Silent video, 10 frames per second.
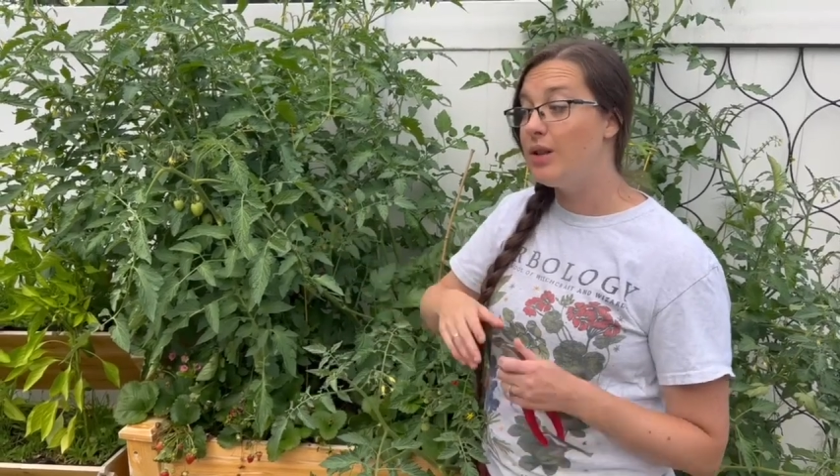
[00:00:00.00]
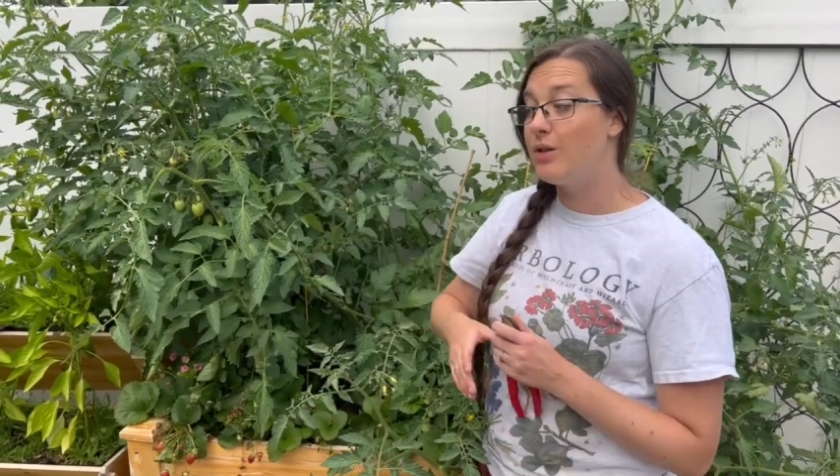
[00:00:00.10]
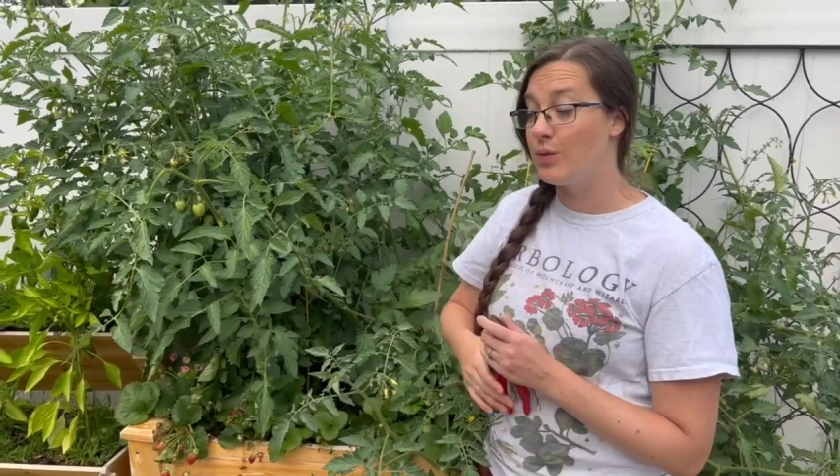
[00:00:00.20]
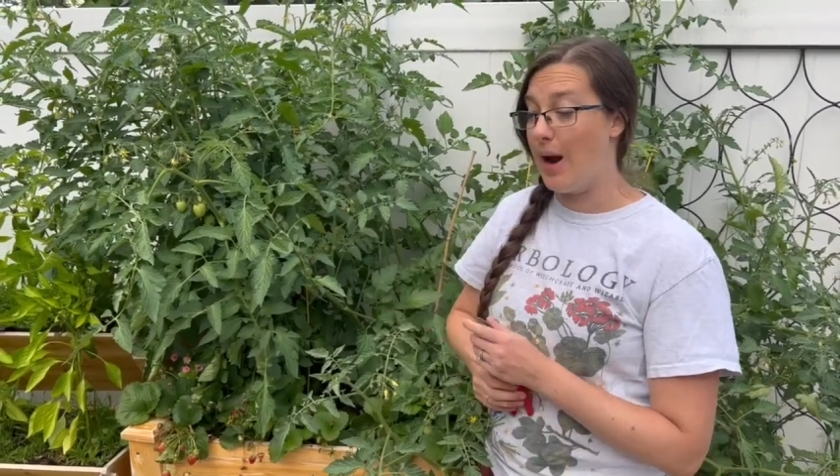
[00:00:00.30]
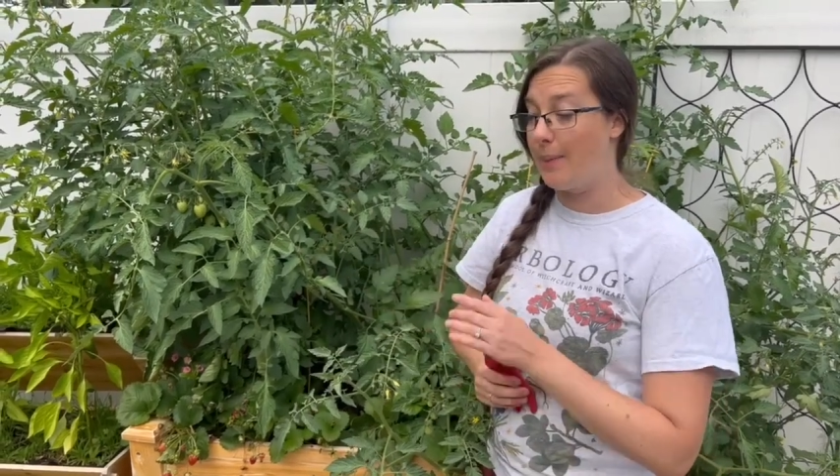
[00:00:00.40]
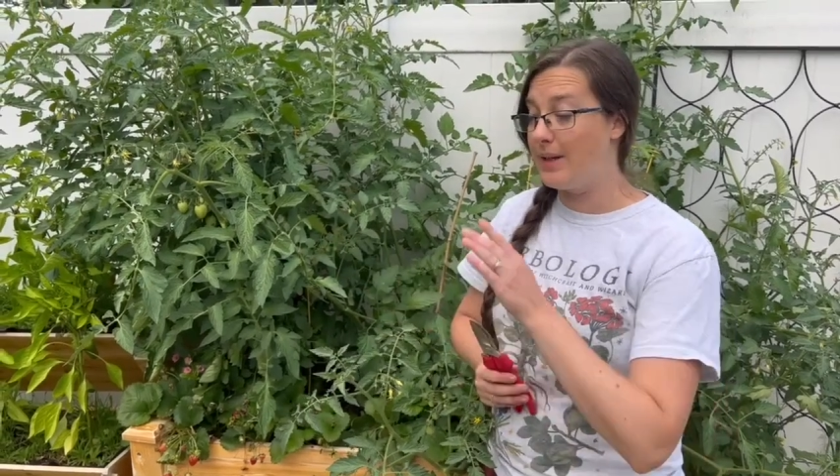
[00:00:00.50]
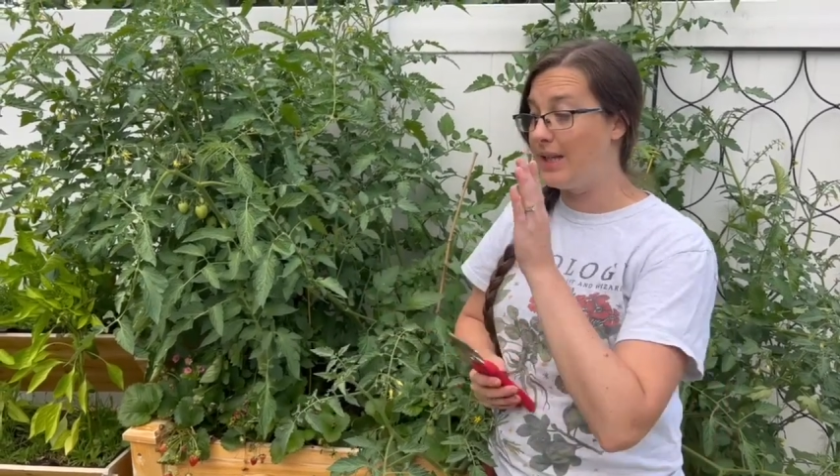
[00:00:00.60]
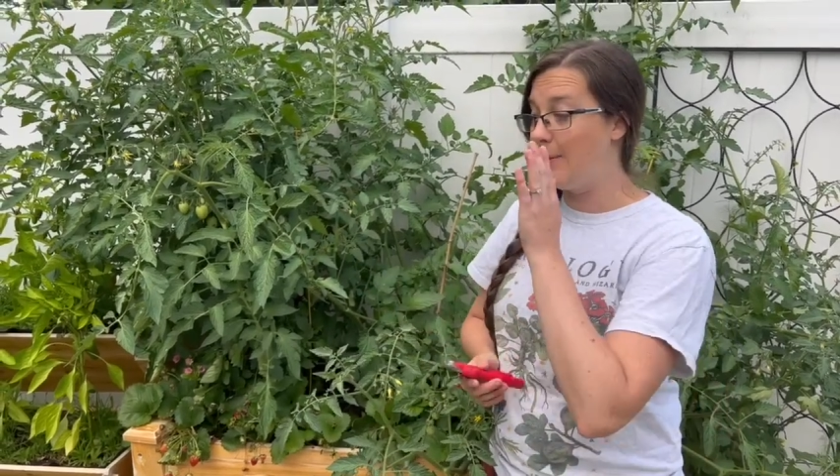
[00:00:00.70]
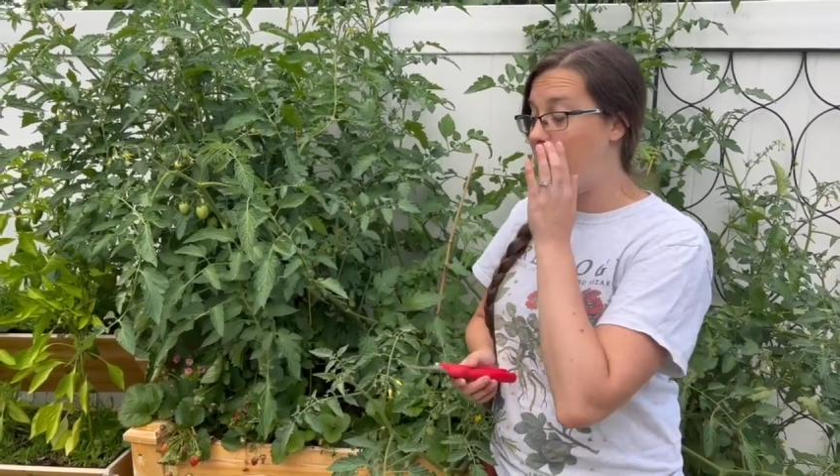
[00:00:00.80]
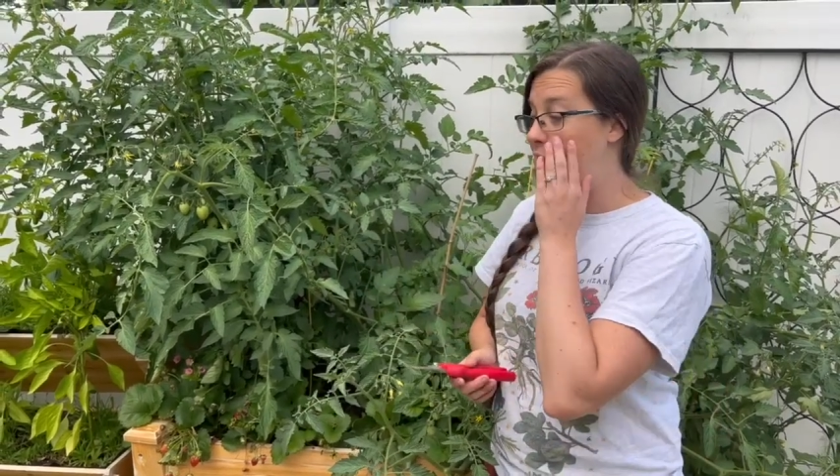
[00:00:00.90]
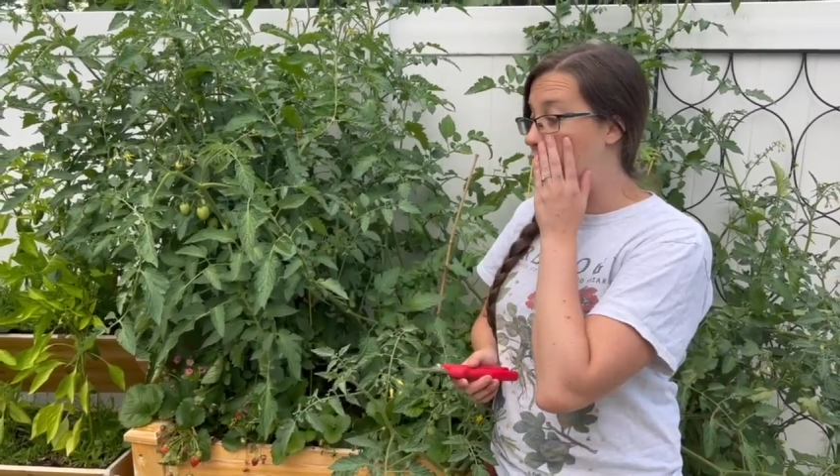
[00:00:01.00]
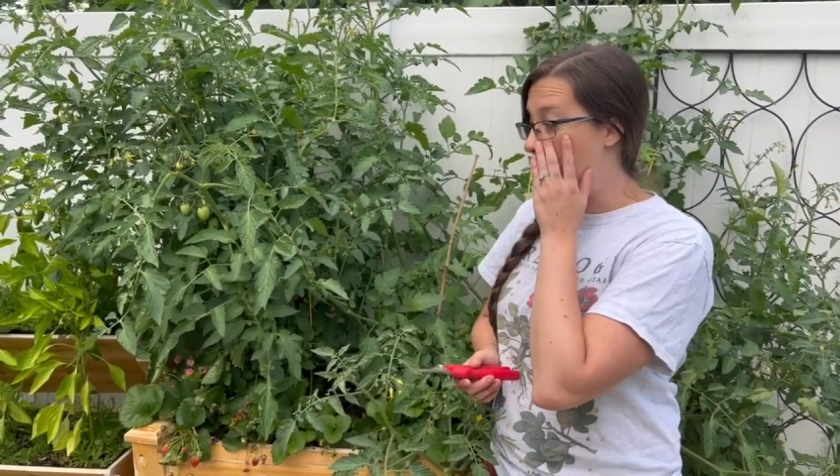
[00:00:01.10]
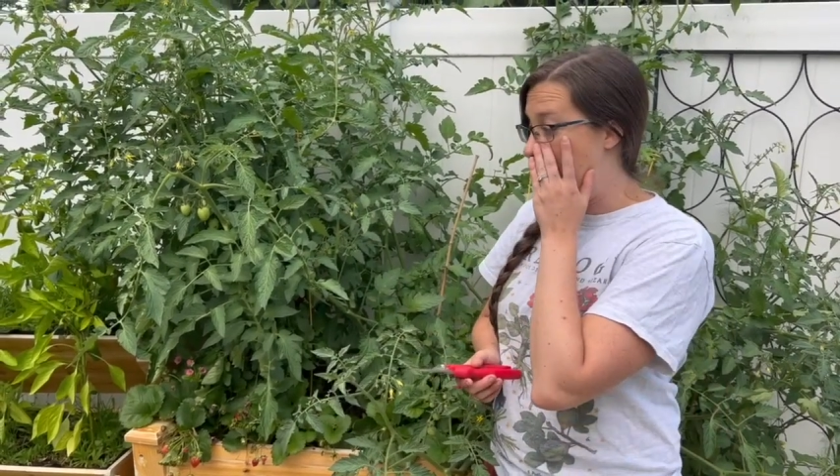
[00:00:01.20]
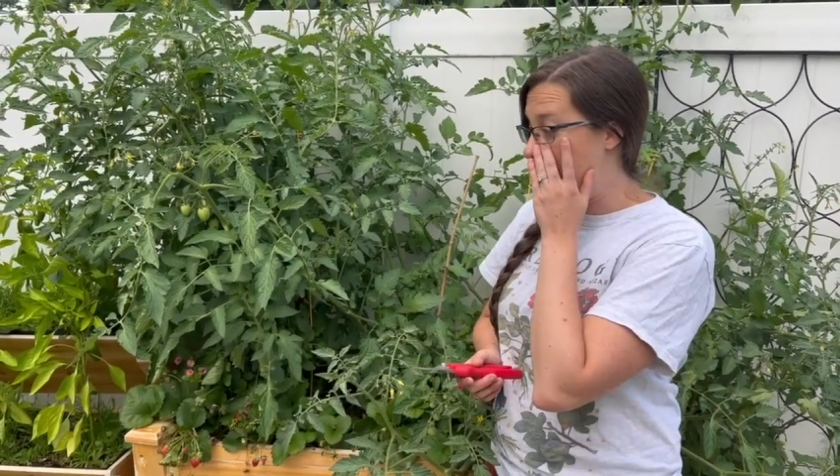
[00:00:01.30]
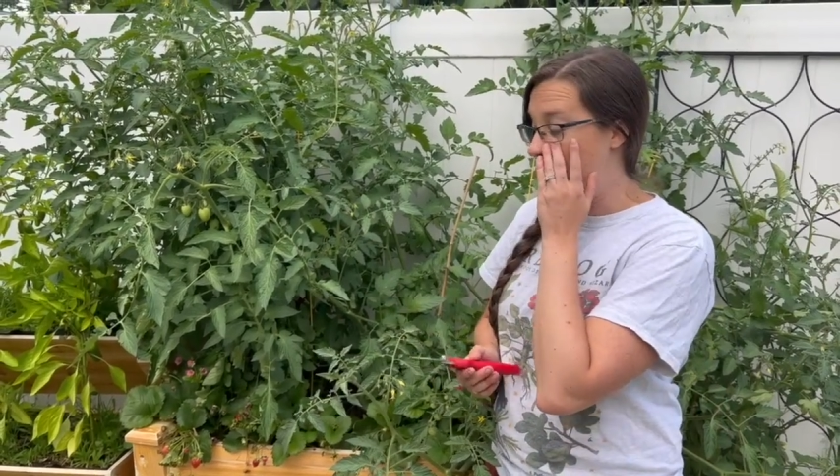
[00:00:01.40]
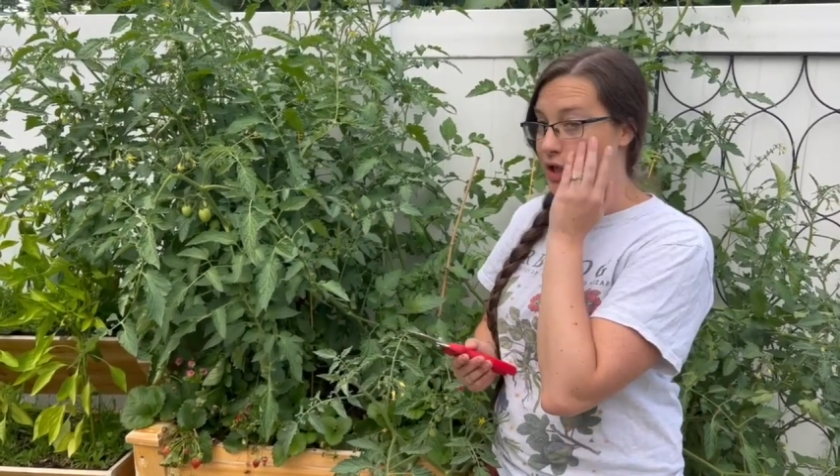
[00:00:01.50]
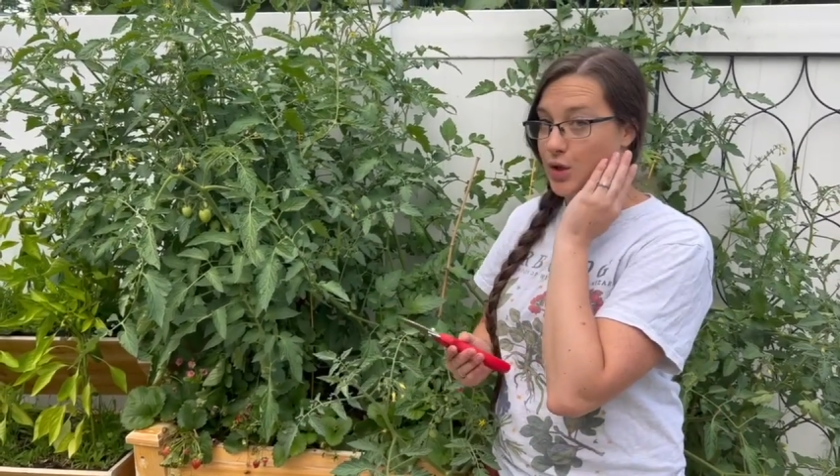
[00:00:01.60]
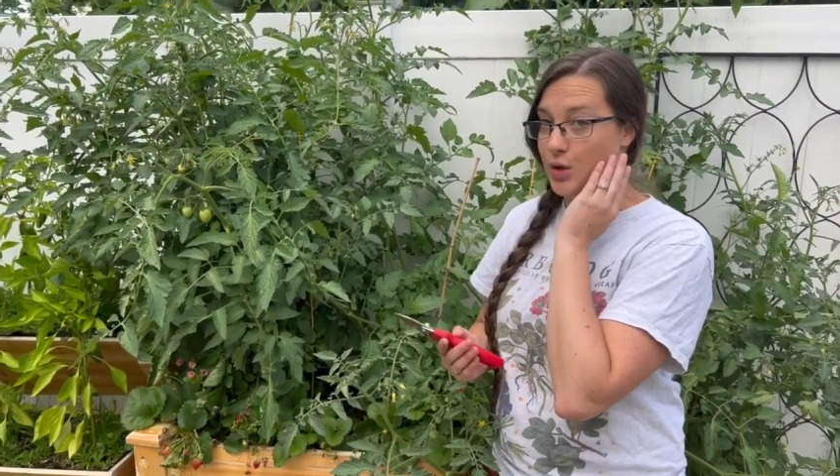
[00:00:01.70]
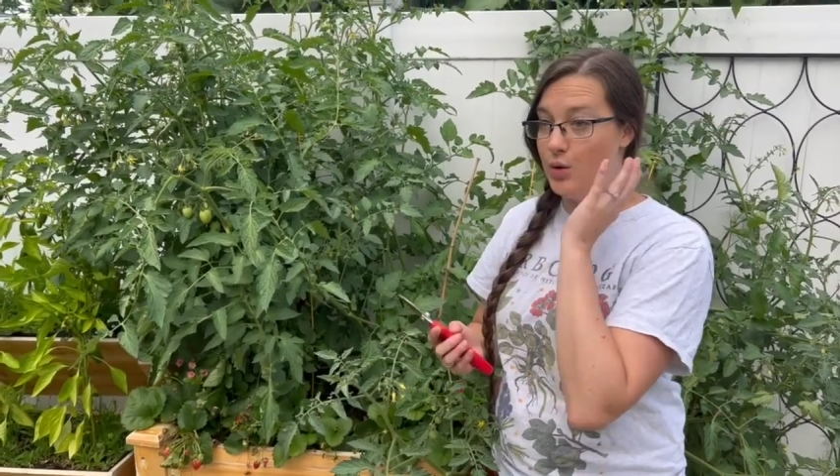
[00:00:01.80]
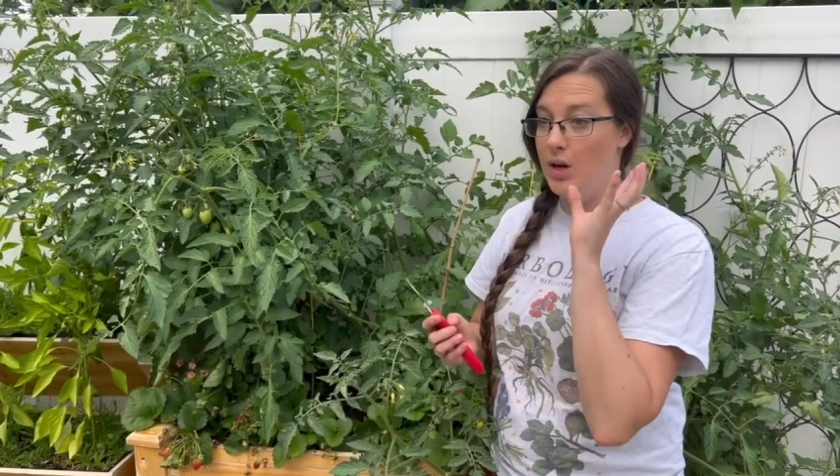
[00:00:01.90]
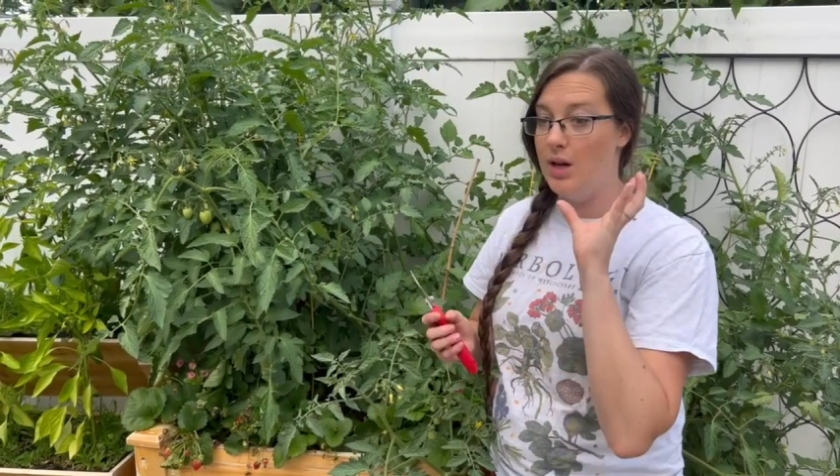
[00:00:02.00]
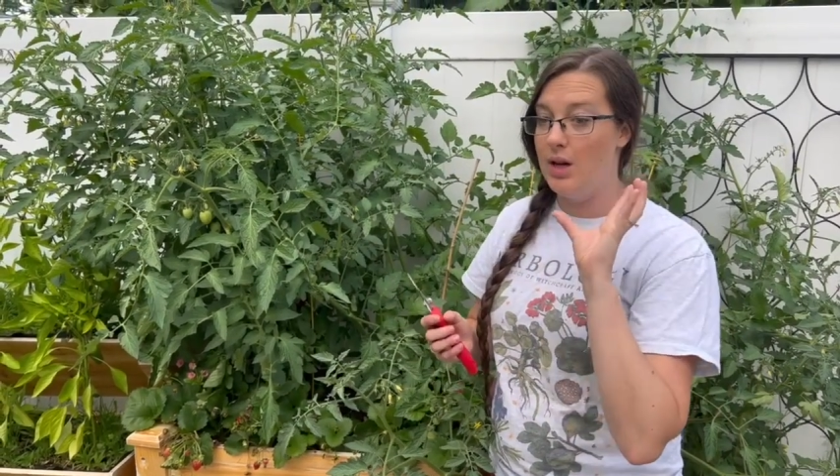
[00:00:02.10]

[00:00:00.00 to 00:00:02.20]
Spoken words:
those RapiClips to try to